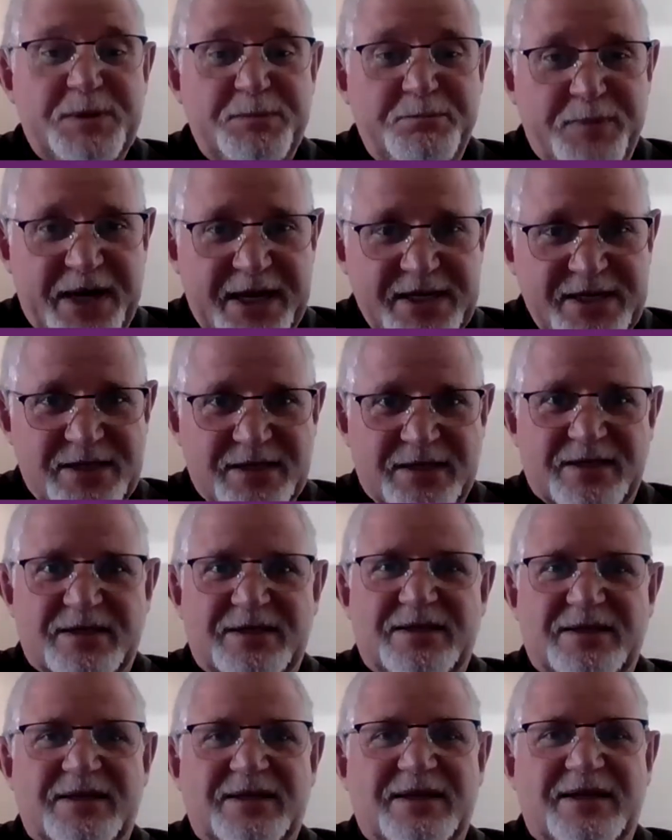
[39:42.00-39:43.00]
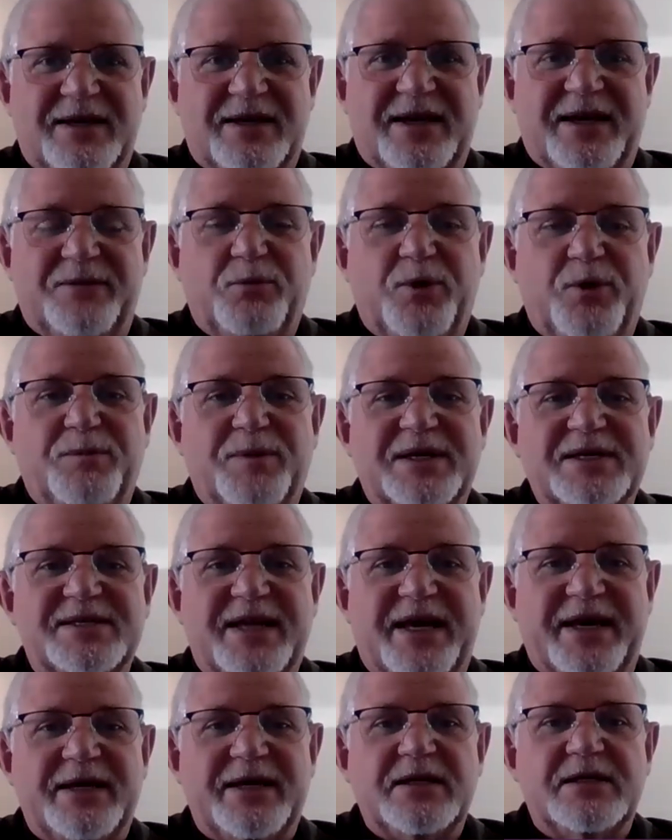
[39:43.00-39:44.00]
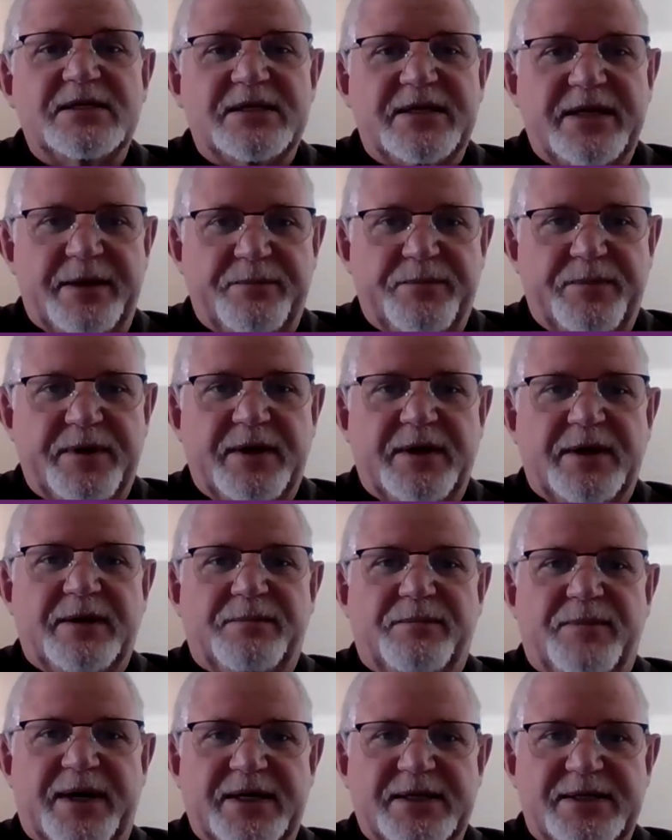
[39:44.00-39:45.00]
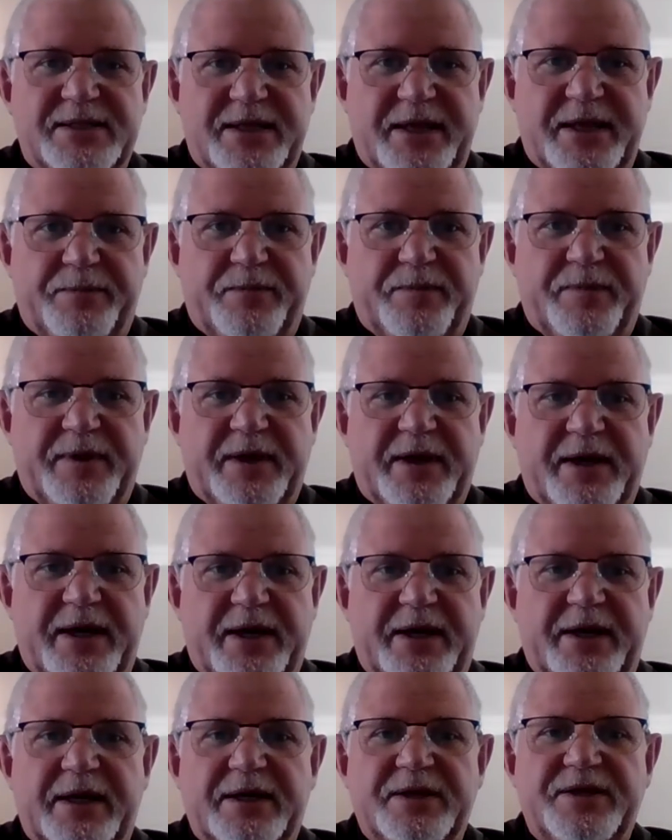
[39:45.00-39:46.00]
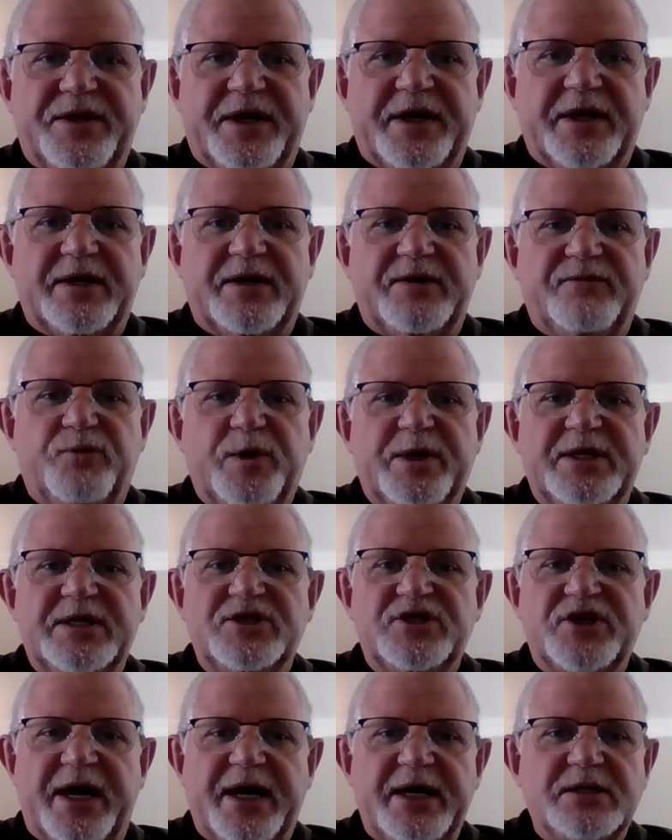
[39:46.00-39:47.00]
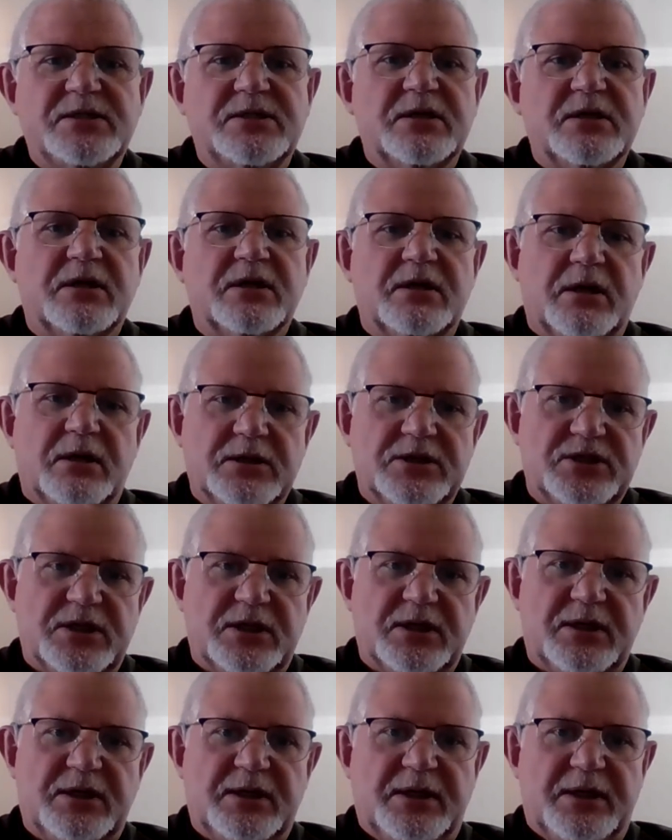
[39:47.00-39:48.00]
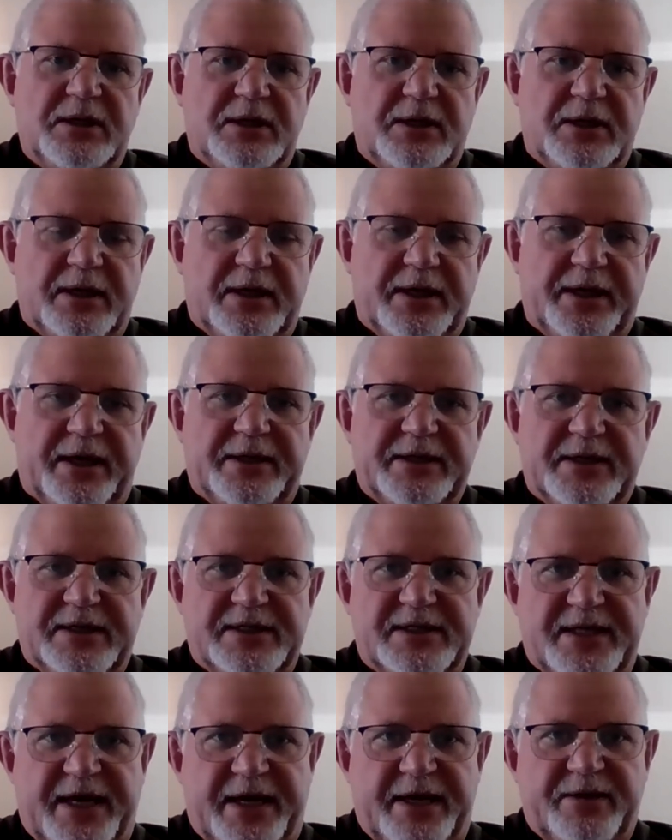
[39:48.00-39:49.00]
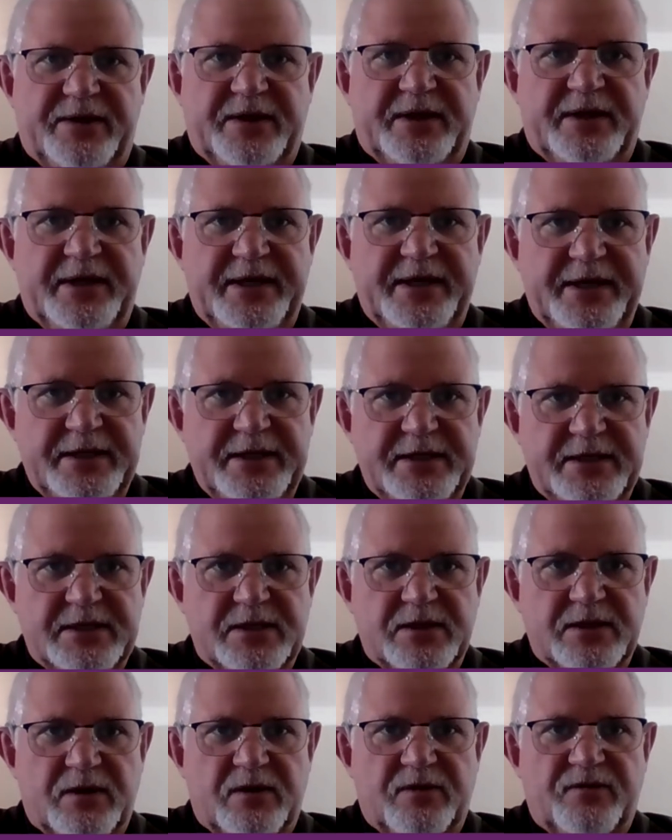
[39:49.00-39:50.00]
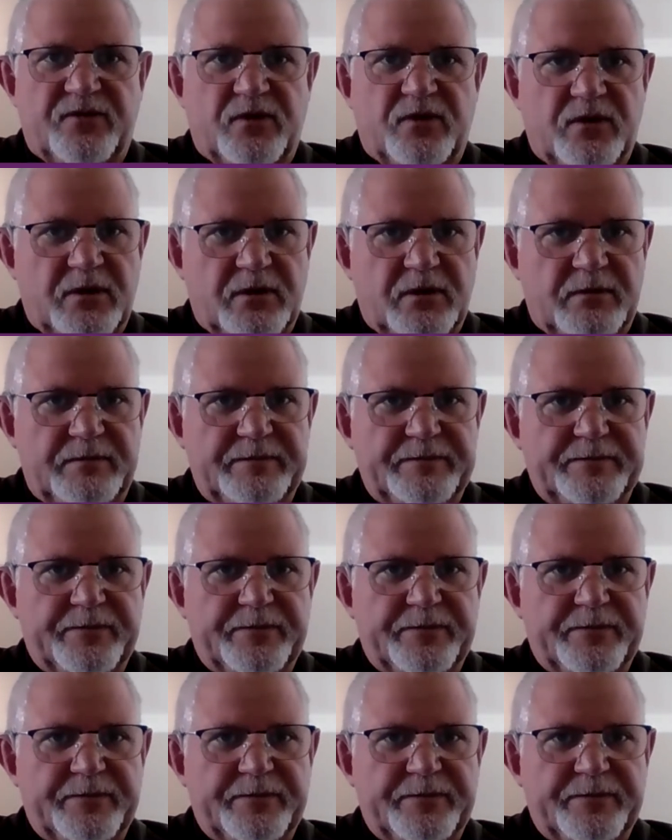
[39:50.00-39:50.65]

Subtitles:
patient, and we must take it step by step. And I think if we change the culture and understand the needs of all,